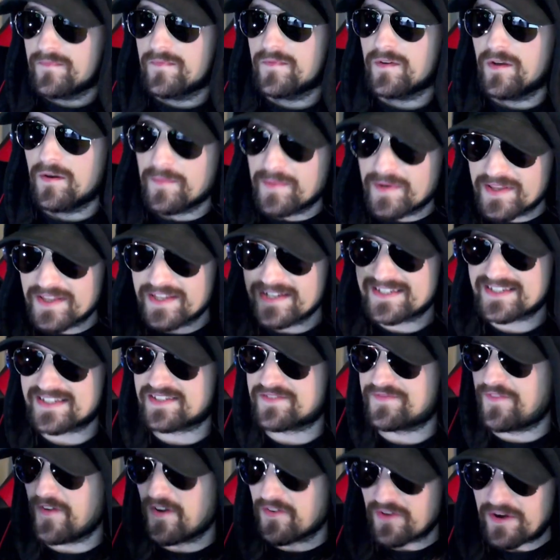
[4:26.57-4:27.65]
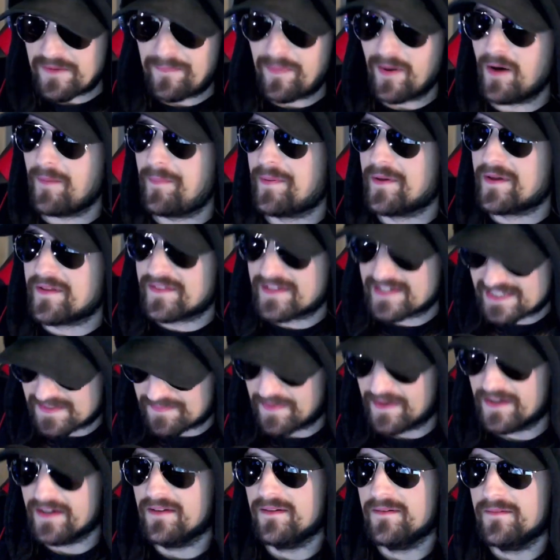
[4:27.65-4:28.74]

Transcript: I mean, this is very poppy, this bit.